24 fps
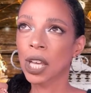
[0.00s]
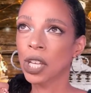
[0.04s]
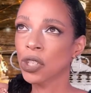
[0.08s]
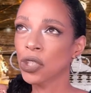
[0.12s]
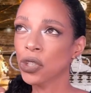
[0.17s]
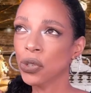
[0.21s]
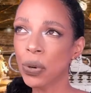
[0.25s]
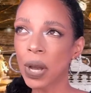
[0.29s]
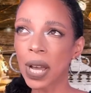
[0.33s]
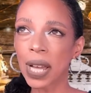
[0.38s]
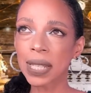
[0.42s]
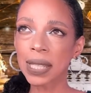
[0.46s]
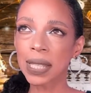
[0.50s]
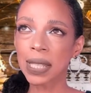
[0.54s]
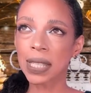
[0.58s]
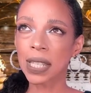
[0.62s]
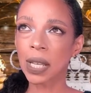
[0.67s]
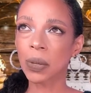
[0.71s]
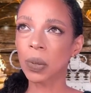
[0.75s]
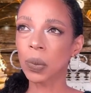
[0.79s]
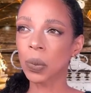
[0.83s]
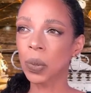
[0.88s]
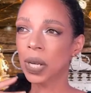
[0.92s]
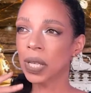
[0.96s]
dresses.
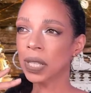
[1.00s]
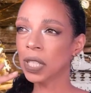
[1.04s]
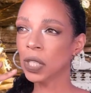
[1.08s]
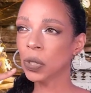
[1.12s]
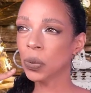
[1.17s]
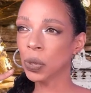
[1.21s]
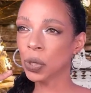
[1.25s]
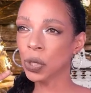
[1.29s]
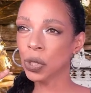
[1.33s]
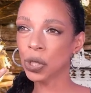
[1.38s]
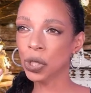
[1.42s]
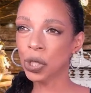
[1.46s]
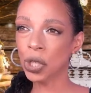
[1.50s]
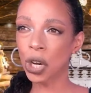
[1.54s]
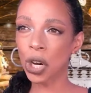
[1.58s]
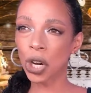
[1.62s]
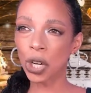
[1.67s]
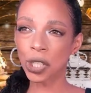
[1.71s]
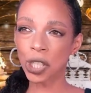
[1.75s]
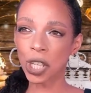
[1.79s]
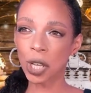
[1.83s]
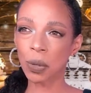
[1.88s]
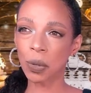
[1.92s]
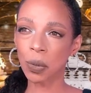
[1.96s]
I would wear this with
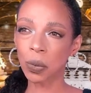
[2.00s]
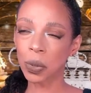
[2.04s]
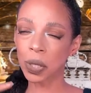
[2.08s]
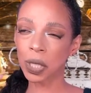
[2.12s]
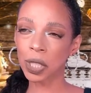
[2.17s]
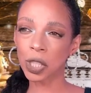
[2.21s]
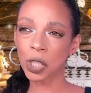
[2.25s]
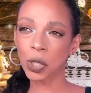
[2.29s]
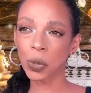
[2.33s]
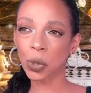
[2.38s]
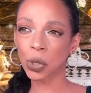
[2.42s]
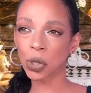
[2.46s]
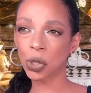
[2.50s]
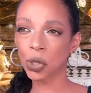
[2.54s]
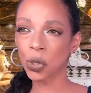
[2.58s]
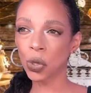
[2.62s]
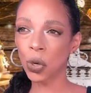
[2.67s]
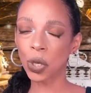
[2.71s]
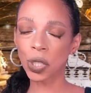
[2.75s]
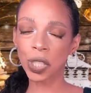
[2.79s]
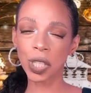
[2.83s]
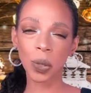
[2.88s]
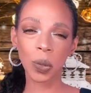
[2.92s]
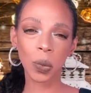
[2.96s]
skirts. I would wear this with
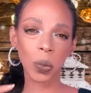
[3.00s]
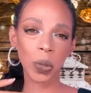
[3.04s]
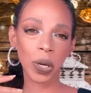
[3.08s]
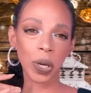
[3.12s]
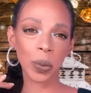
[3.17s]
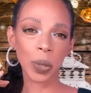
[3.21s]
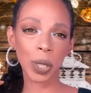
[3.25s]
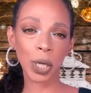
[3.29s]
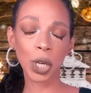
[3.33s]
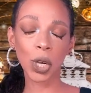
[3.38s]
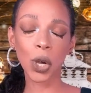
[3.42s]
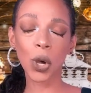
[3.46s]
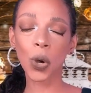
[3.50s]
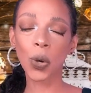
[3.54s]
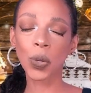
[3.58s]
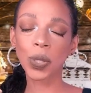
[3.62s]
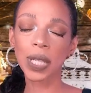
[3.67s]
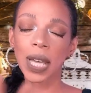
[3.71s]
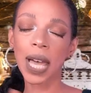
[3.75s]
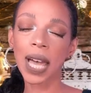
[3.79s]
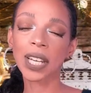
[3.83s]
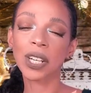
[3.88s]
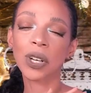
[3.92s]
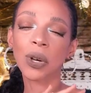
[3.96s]
shorts. I would wear it with coats.
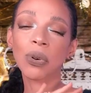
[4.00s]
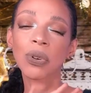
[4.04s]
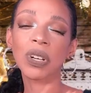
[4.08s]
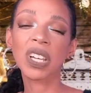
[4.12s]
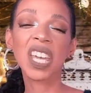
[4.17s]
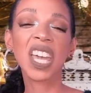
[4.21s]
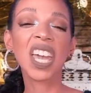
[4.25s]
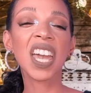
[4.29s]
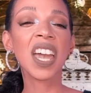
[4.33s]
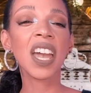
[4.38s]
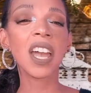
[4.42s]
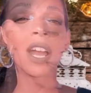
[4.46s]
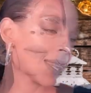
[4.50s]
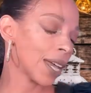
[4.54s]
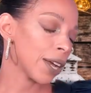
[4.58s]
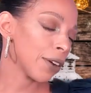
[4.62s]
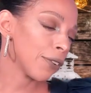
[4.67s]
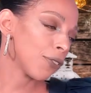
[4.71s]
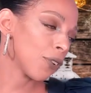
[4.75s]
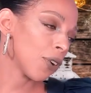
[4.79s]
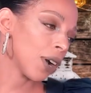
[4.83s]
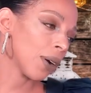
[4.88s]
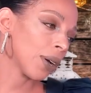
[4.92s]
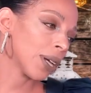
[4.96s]
I don't care.
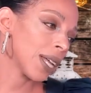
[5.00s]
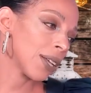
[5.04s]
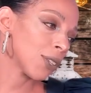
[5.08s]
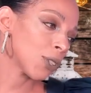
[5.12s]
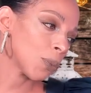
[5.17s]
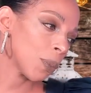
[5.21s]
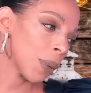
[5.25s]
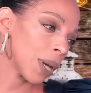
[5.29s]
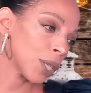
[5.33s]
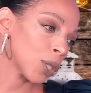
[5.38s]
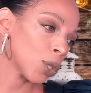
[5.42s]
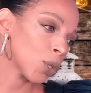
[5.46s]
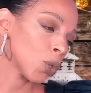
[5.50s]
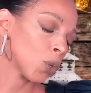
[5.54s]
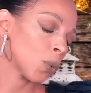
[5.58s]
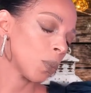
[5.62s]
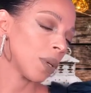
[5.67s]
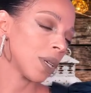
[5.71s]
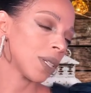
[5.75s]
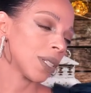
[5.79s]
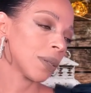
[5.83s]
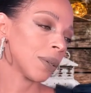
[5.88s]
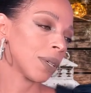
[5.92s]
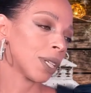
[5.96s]
Therefore, I'm gonna have to buy two
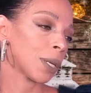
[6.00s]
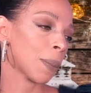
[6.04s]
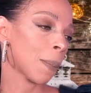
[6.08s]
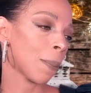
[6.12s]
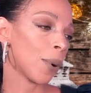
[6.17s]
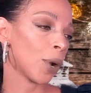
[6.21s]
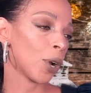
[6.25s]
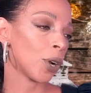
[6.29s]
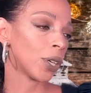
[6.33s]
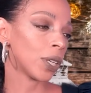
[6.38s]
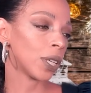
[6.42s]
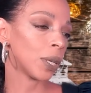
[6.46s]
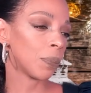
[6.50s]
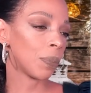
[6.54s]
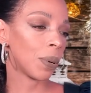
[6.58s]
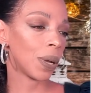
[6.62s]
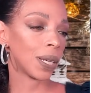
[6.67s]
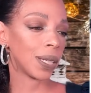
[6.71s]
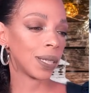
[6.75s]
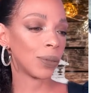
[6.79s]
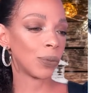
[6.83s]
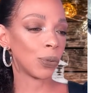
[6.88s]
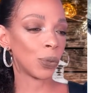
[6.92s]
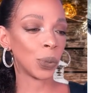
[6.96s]
because I'm gonna burn it and
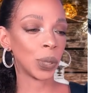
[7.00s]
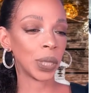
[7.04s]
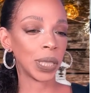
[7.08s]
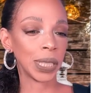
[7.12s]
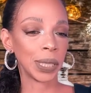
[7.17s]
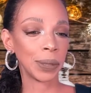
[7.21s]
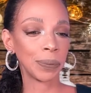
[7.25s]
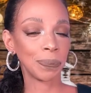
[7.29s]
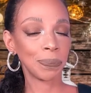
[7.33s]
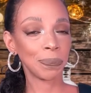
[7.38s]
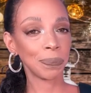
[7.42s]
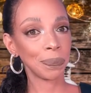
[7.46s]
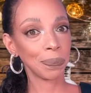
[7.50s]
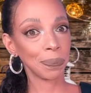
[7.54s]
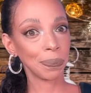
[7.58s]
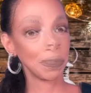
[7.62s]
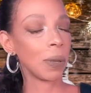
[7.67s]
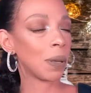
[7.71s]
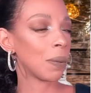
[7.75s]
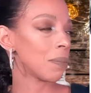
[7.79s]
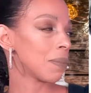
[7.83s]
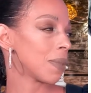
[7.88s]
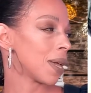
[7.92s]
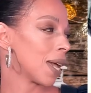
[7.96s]
probably ruin it.
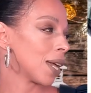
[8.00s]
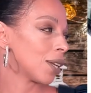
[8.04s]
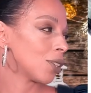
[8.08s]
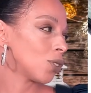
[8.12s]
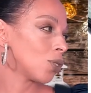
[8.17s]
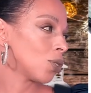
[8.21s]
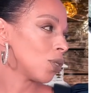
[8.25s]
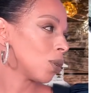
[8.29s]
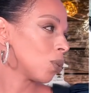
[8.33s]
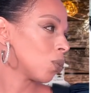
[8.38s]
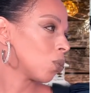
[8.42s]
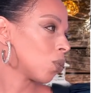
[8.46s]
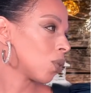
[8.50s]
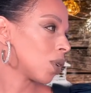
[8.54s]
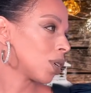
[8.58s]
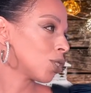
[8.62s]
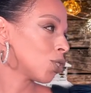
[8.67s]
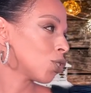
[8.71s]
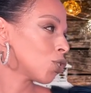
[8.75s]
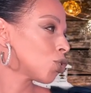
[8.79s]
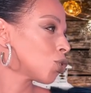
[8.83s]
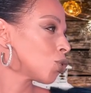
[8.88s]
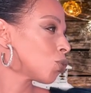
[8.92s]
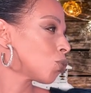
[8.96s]
Oh man, you are
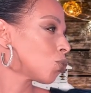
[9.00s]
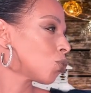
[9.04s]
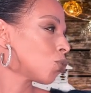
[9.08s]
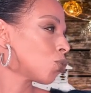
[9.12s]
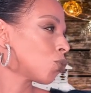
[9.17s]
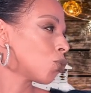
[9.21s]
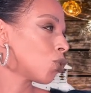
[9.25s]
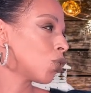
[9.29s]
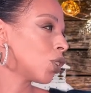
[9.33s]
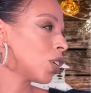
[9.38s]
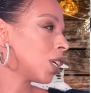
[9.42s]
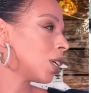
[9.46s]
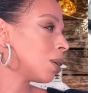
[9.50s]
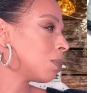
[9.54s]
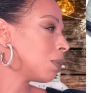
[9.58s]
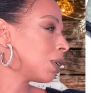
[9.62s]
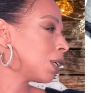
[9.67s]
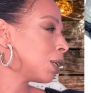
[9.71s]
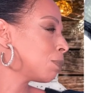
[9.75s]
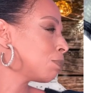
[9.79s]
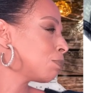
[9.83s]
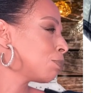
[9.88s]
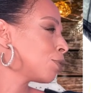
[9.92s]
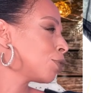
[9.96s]
one
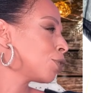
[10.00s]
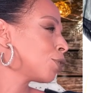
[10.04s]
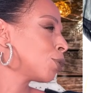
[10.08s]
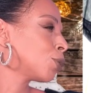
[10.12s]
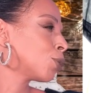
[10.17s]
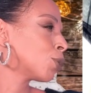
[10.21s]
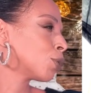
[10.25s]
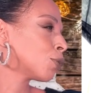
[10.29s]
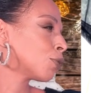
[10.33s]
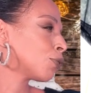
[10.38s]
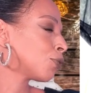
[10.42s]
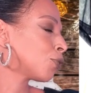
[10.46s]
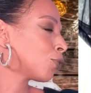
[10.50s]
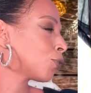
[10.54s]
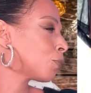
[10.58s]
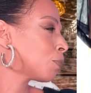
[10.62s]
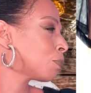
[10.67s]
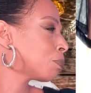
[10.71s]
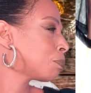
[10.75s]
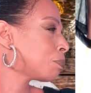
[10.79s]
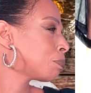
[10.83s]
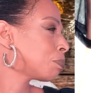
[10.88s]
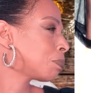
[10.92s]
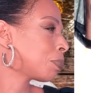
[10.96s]
dreamy, beautiful
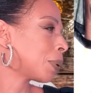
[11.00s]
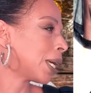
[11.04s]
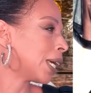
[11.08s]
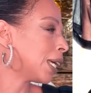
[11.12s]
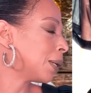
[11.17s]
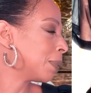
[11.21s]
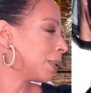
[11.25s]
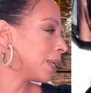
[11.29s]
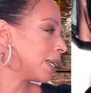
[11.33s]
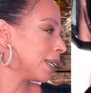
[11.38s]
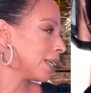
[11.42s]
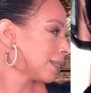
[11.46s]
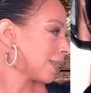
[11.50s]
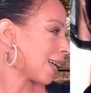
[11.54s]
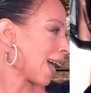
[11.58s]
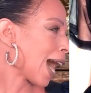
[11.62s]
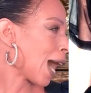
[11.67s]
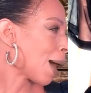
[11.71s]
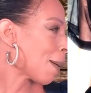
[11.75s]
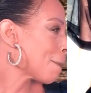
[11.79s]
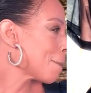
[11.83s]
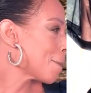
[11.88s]
baby. I'll